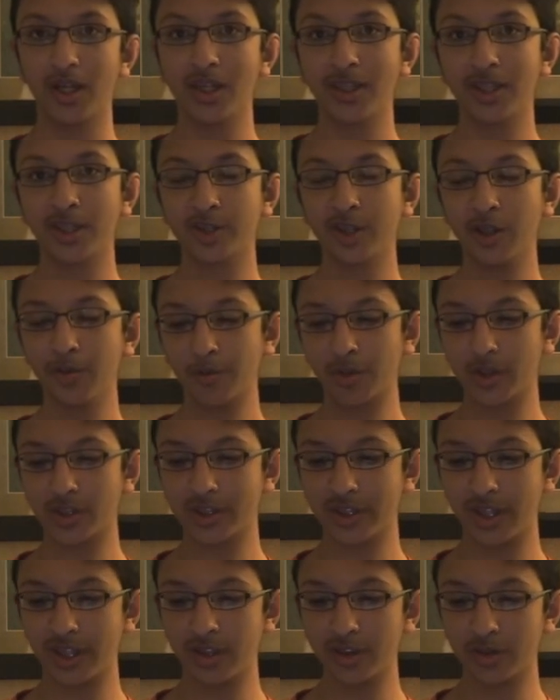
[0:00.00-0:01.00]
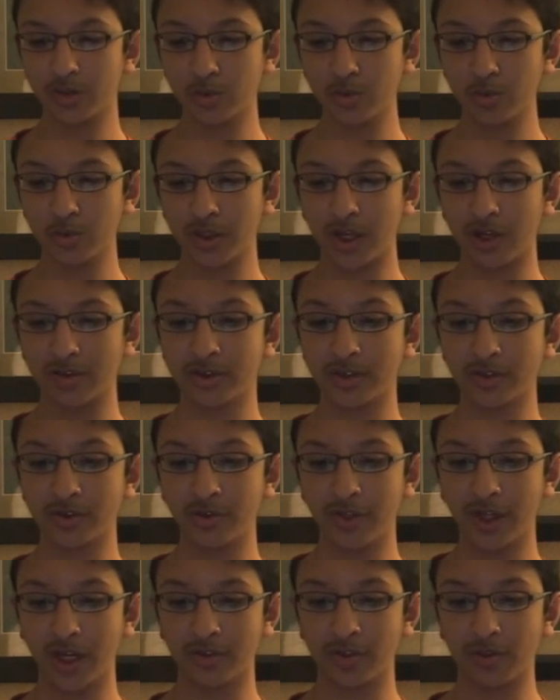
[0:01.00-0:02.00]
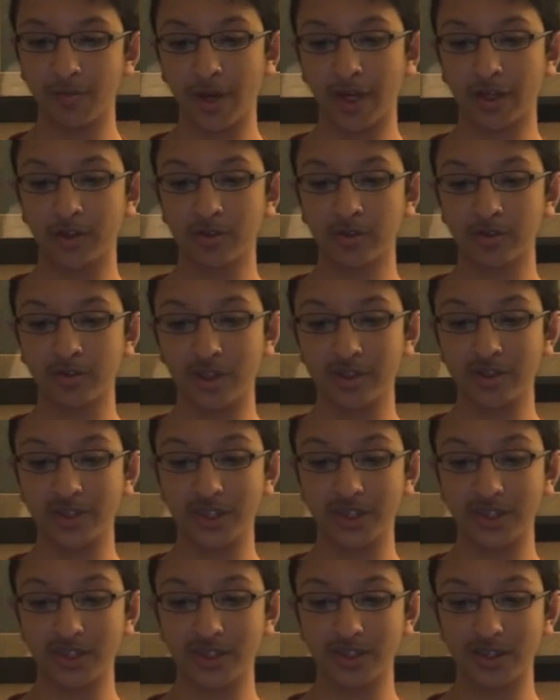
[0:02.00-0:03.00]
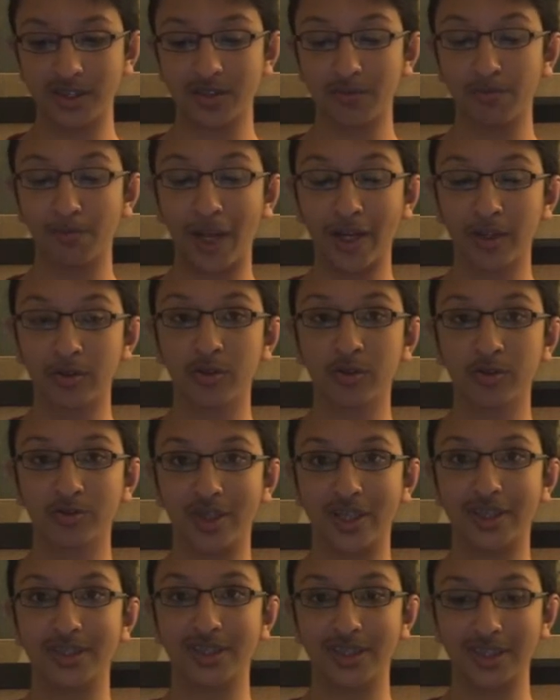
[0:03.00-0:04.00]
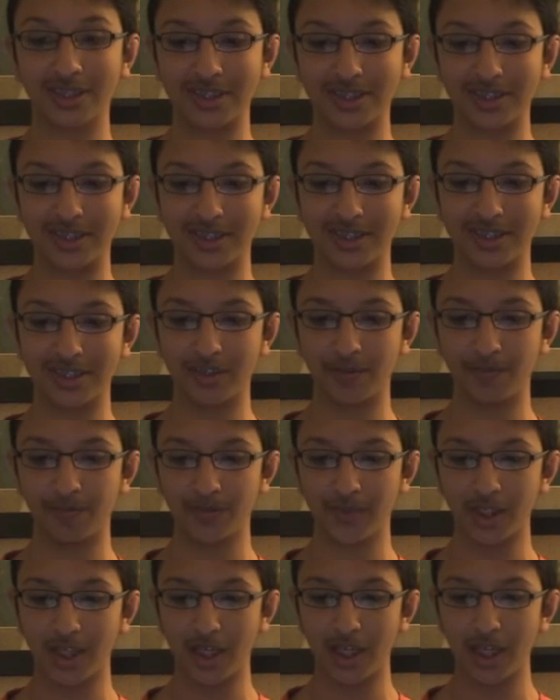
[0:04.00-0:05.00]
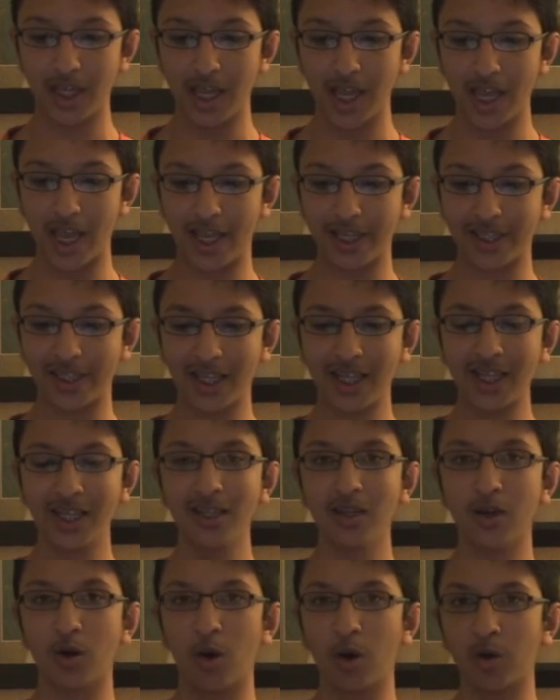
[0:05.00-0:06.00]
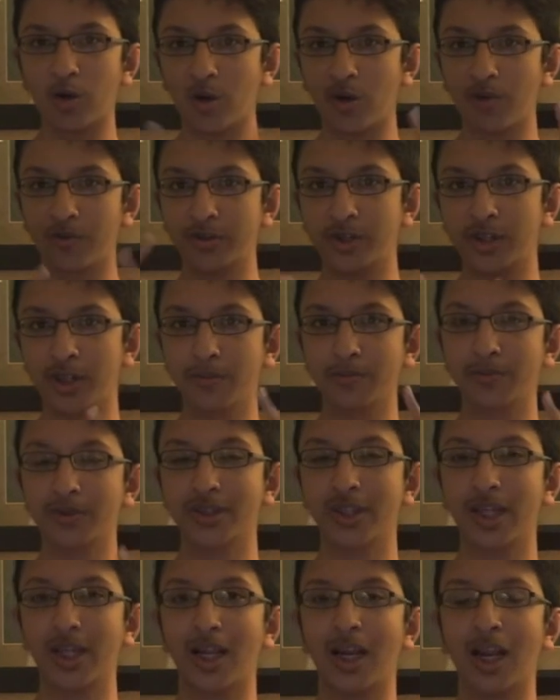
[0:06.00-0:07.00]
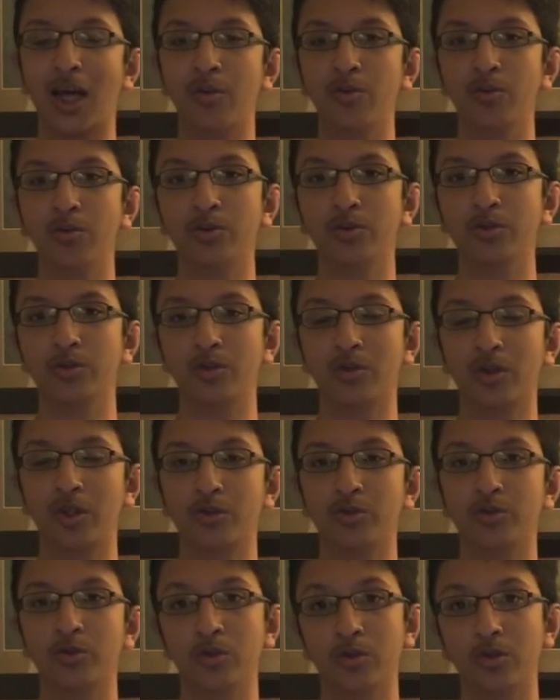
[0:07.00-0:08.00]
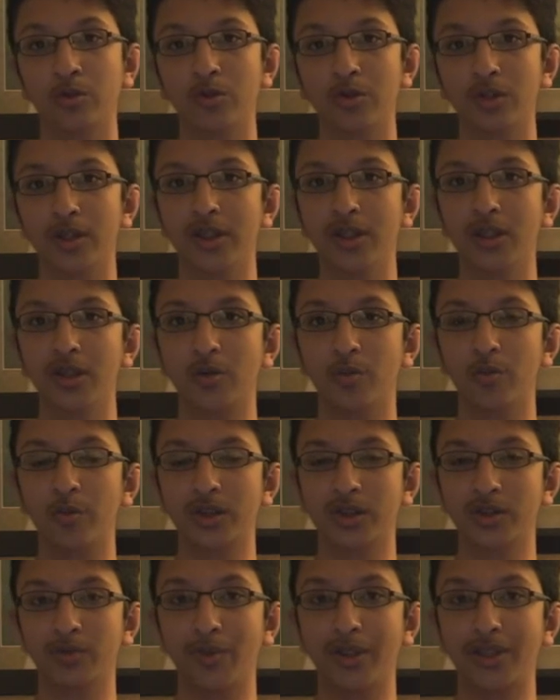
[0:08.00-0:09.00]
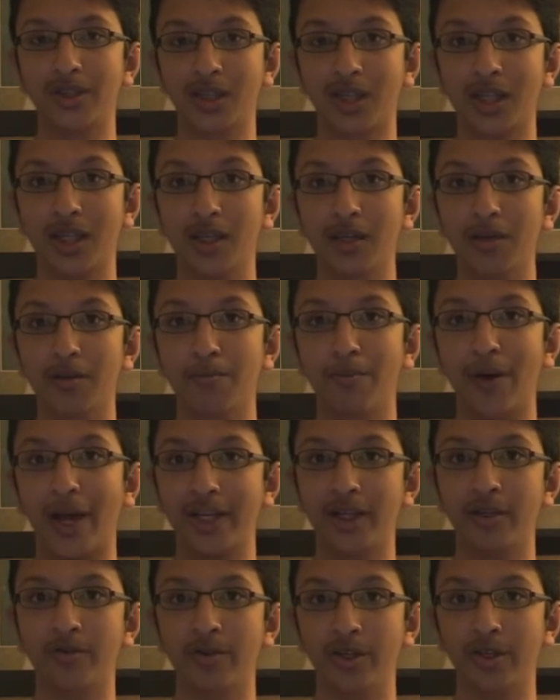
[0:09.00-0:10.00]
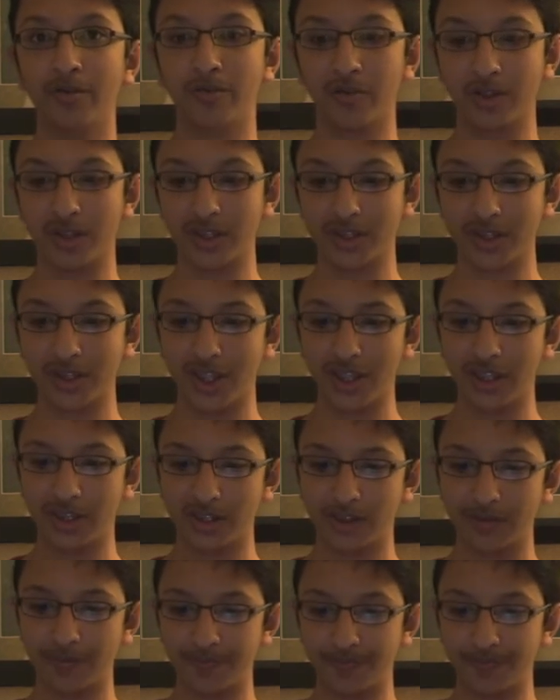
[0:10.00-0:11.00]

The chip contained 2,300 microtransistors. They're little on-off chips that allow you to control code, which is basically binary for this case.